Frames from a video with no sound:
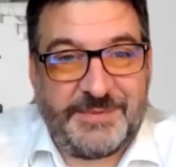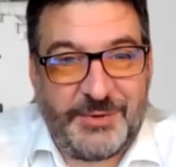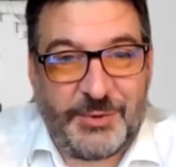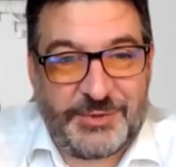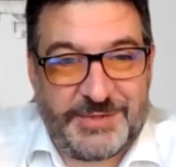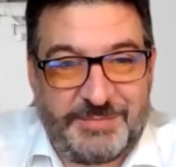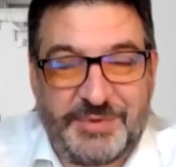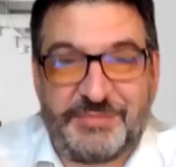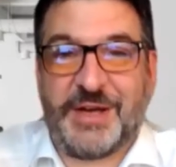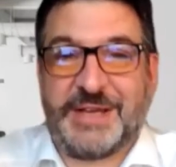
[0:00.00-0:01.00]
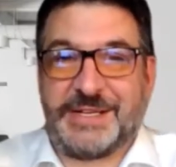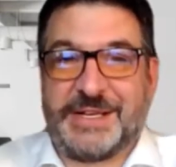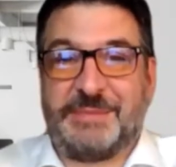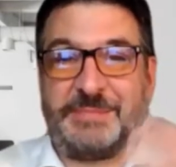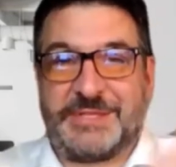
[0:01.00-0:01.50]
or provide an
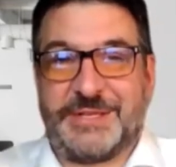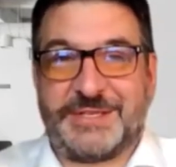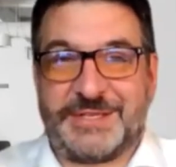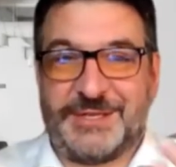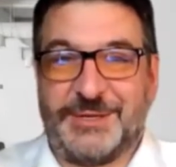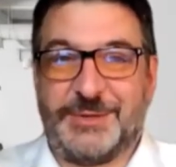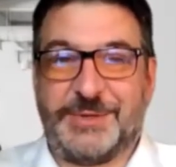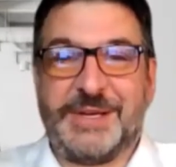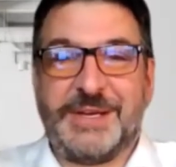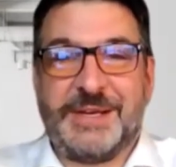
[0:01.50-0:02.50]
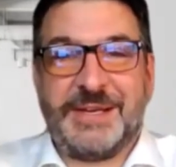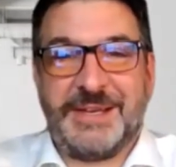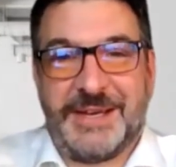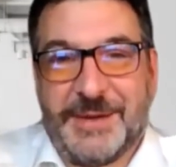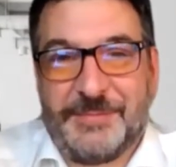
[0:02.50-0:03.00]
impetus to
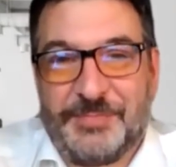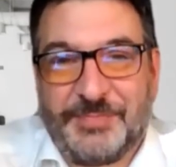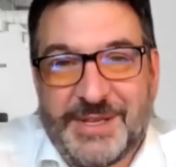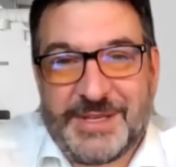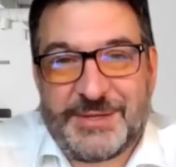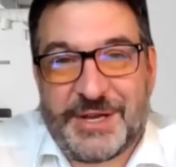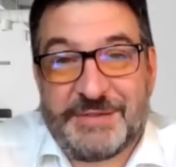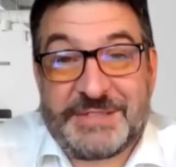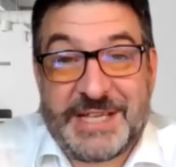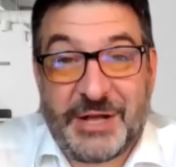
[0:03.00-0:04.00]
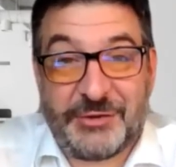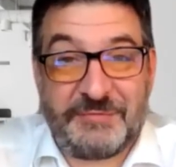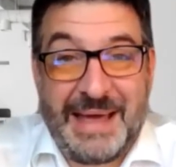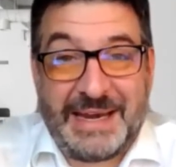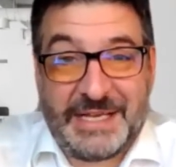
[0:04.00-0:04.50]
kind of
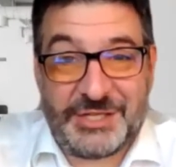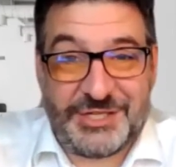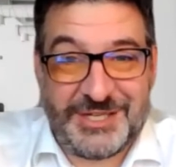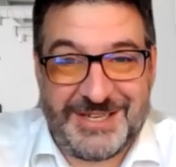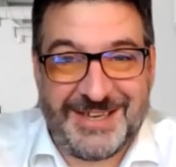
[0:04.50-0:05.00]
self-manage